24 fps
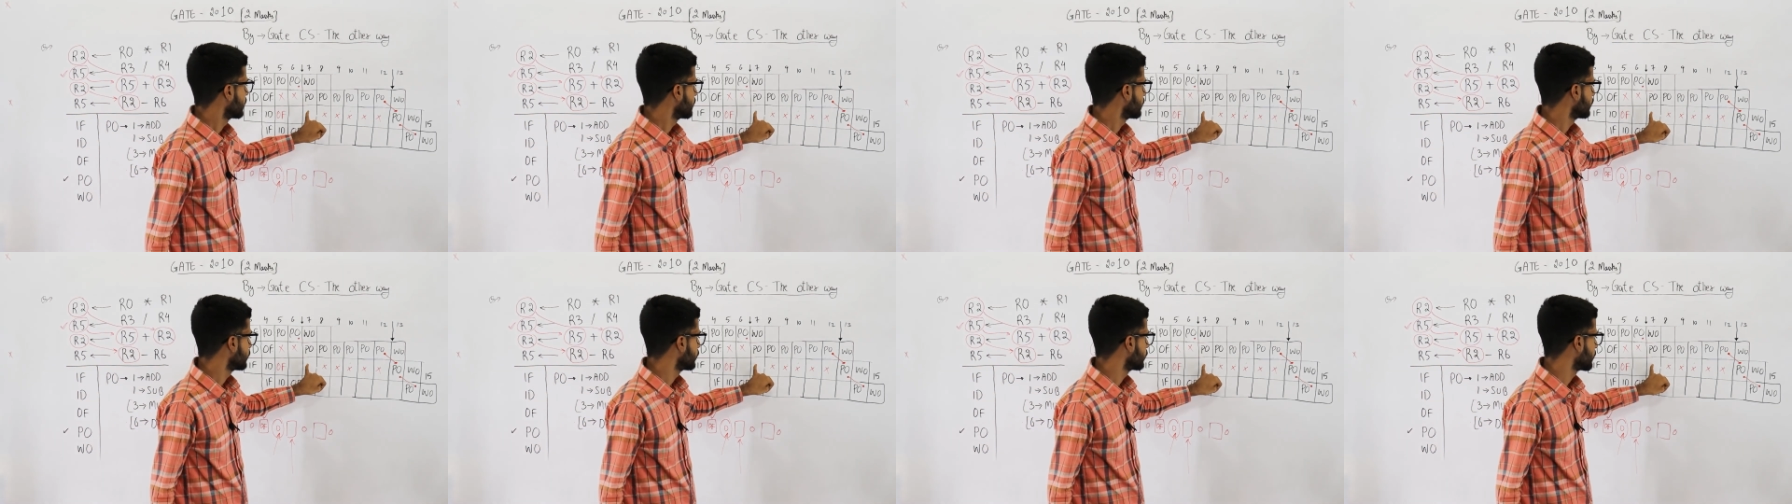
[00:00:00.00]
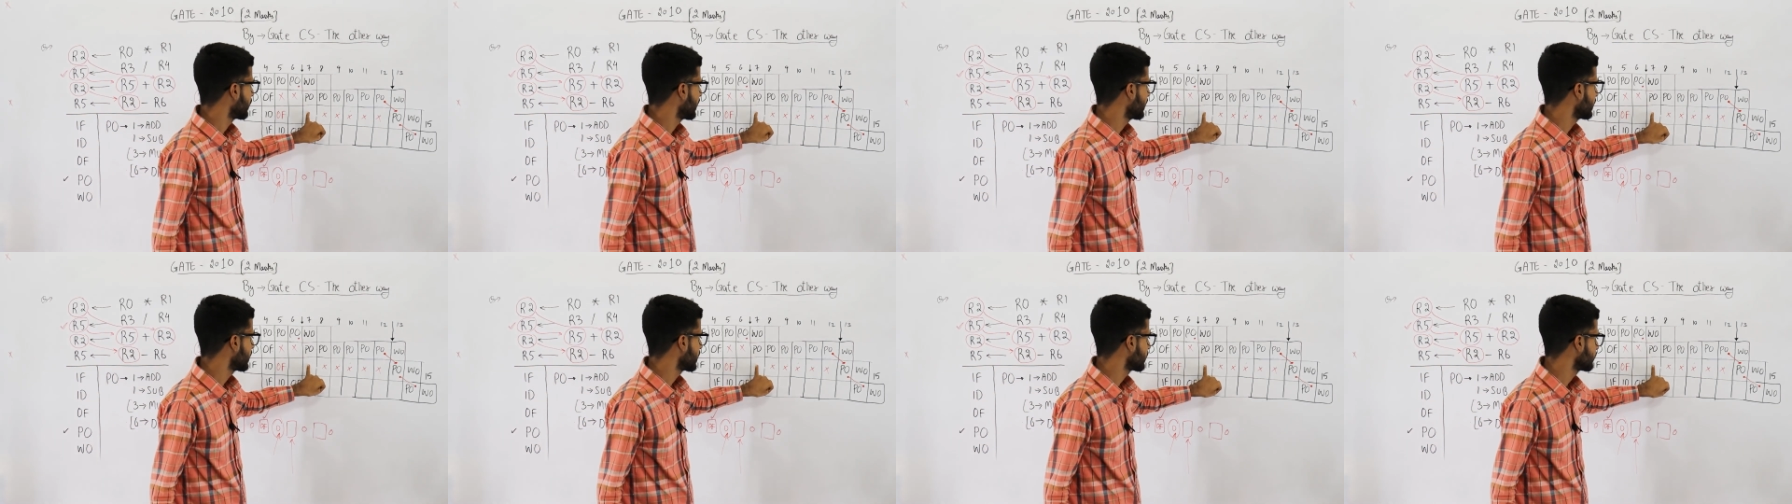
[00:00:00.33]
you
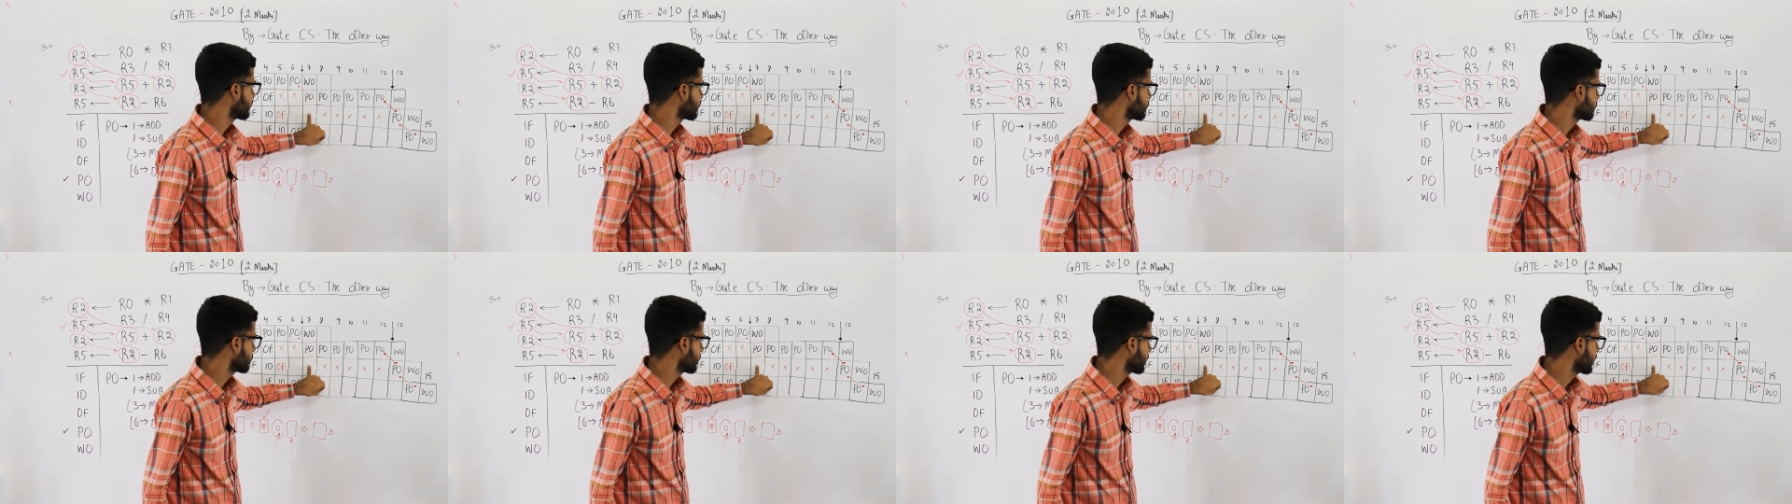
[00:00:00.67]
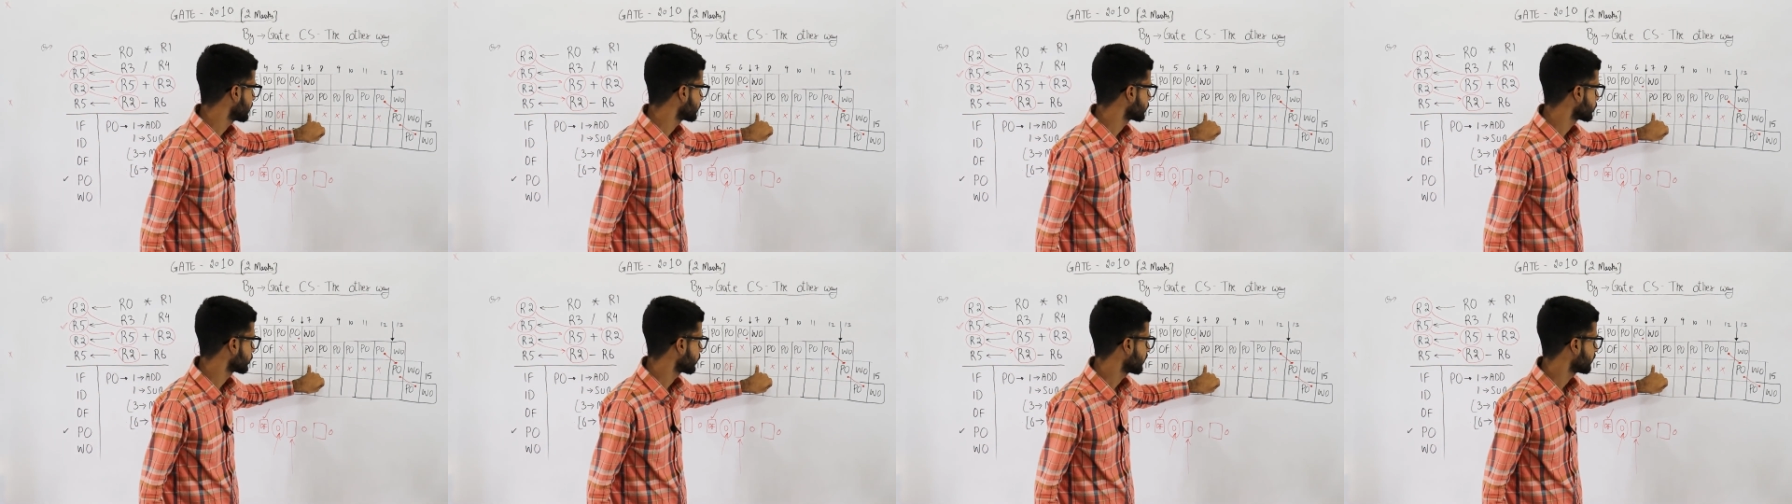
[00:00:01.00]
might even
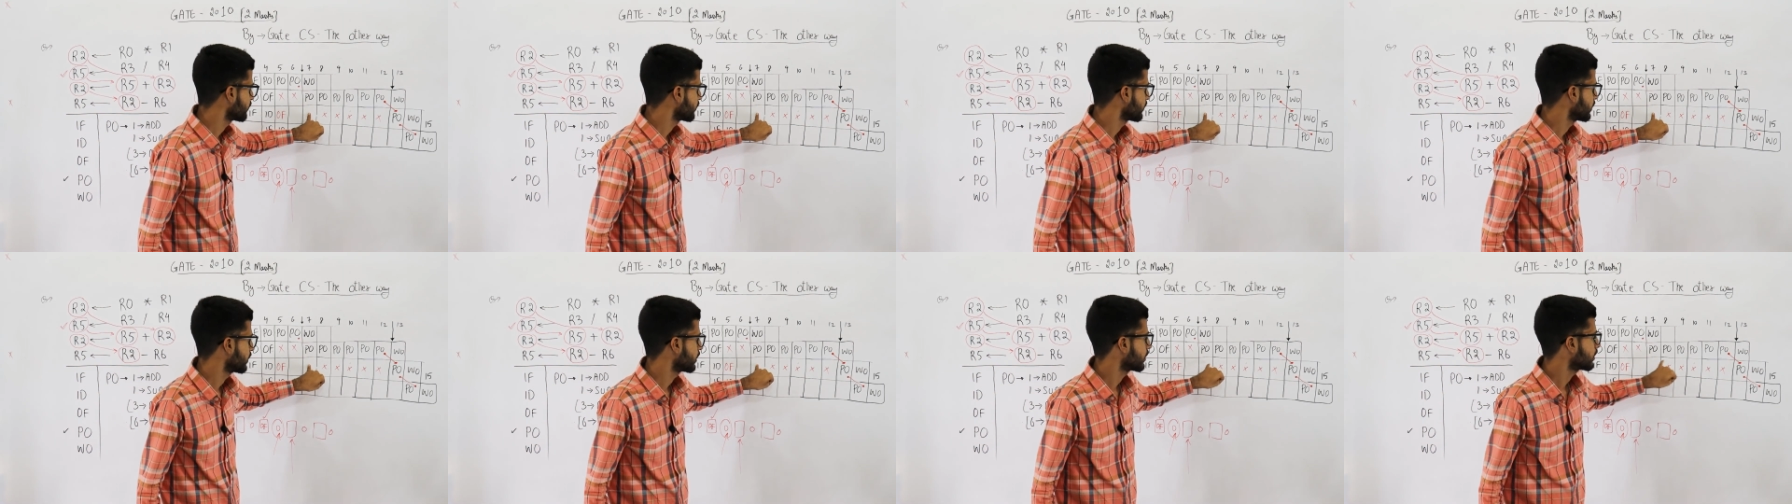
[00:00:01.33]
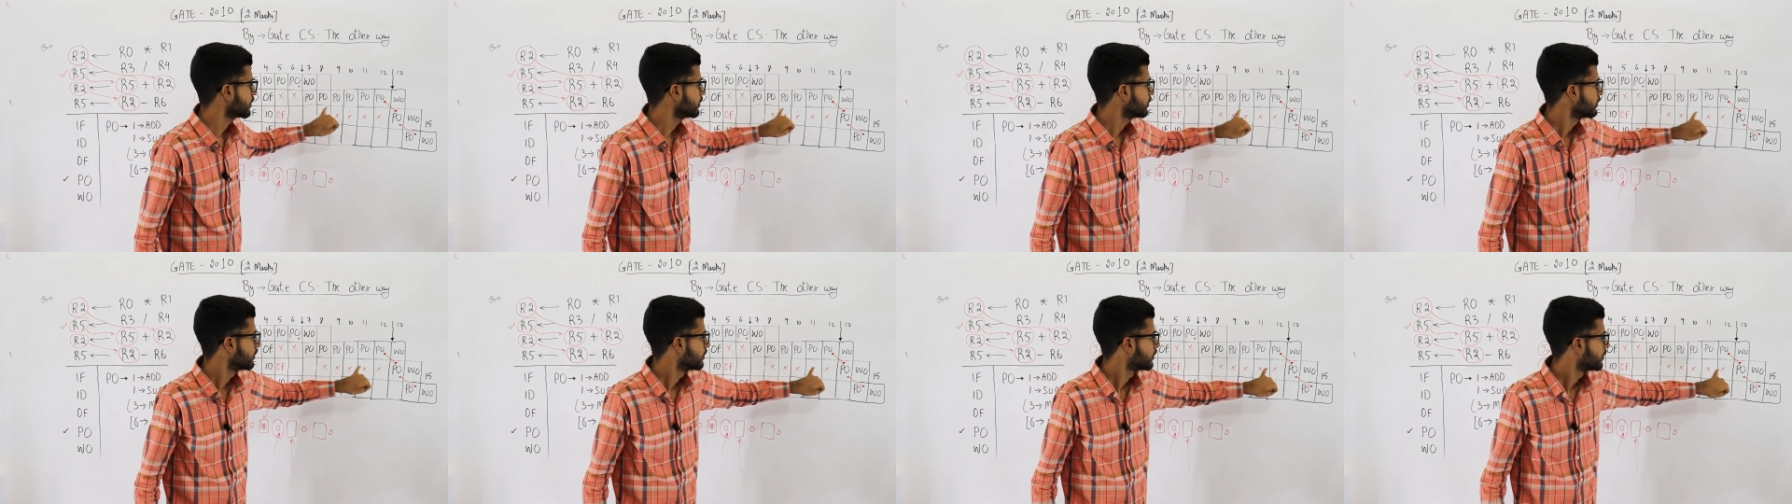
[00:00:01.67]
place OF
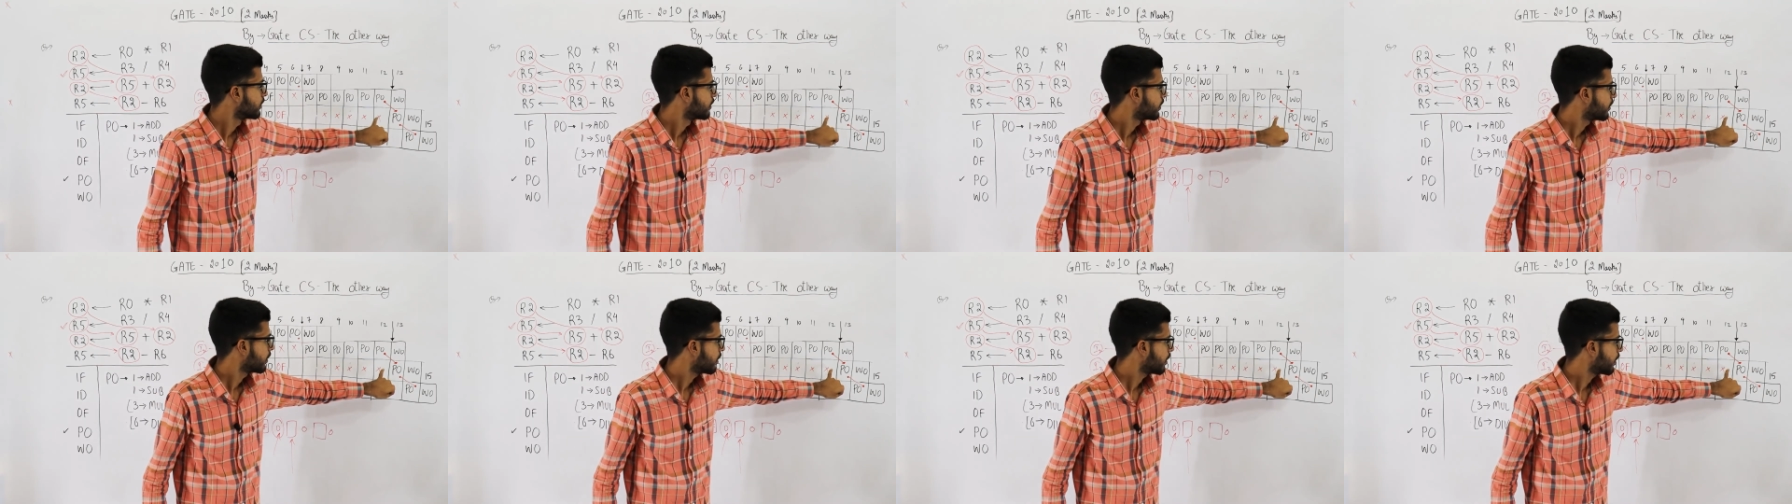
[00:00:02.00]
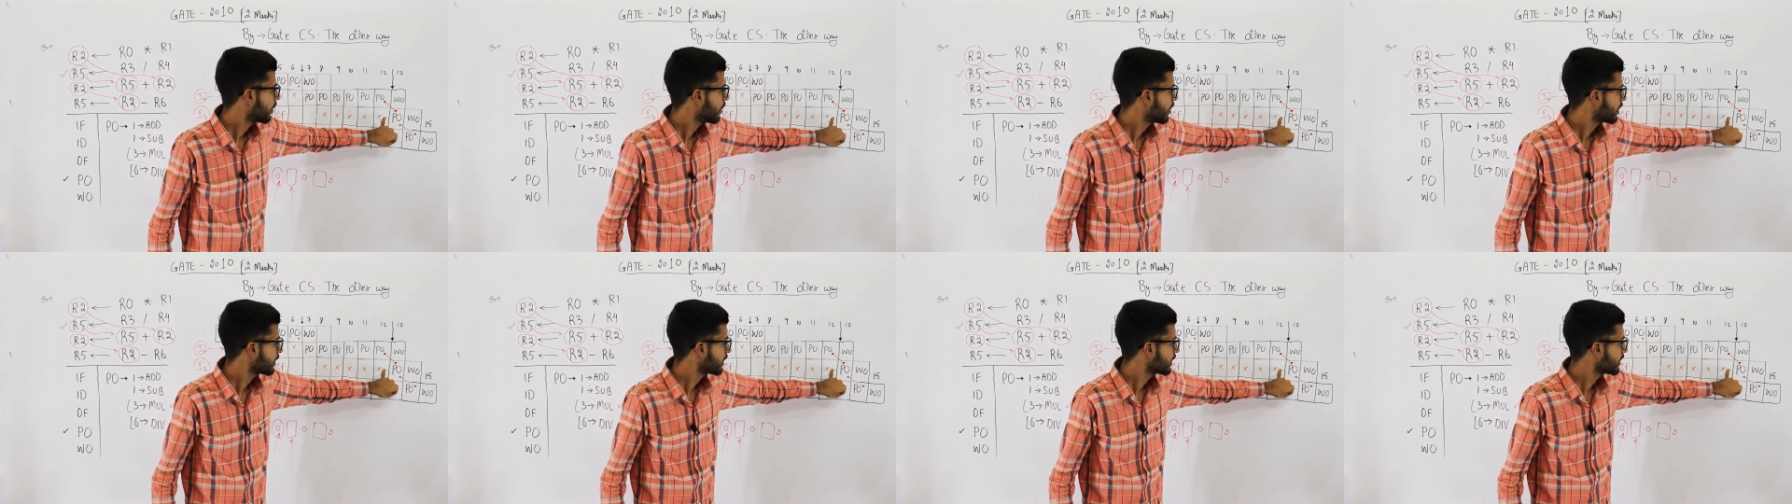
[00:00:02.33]
here,
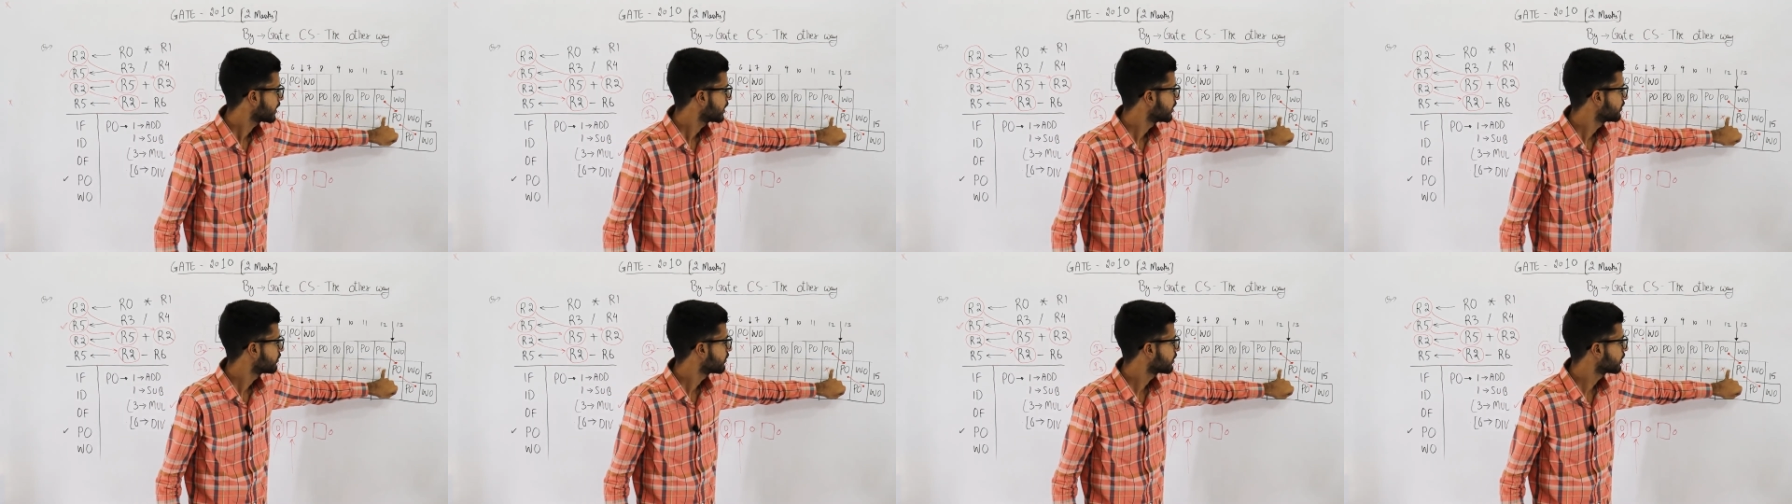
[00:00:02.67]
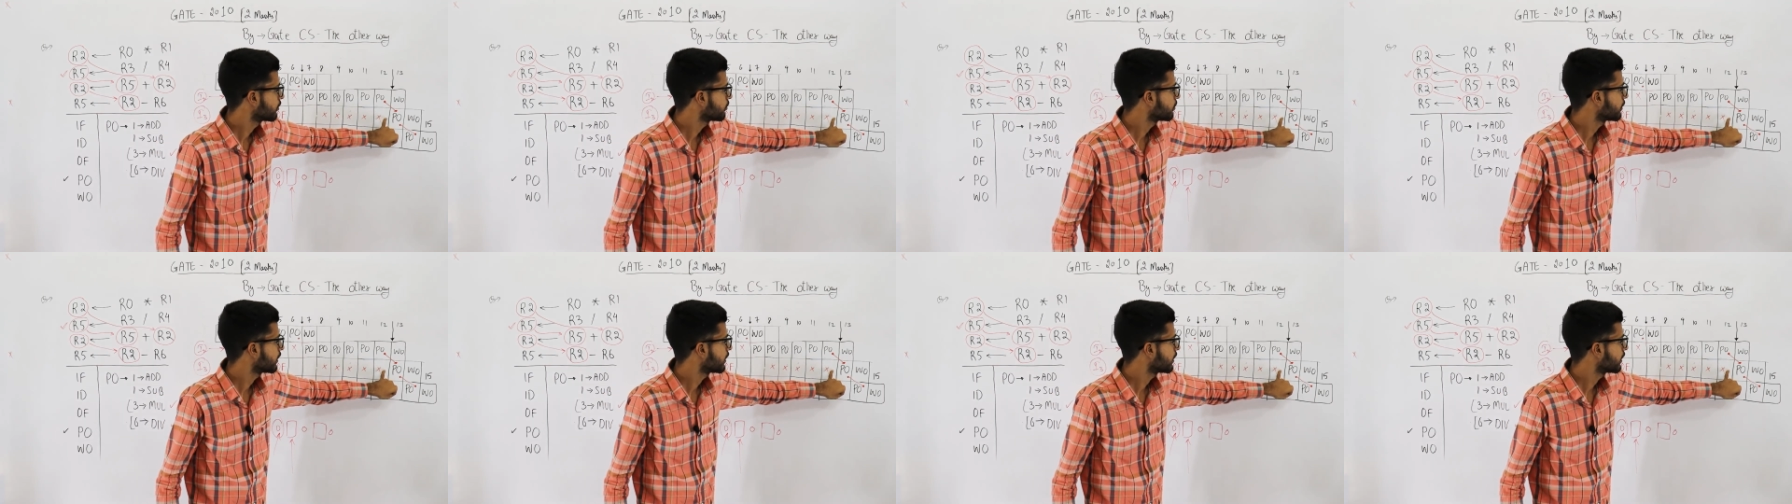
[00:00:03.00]
or even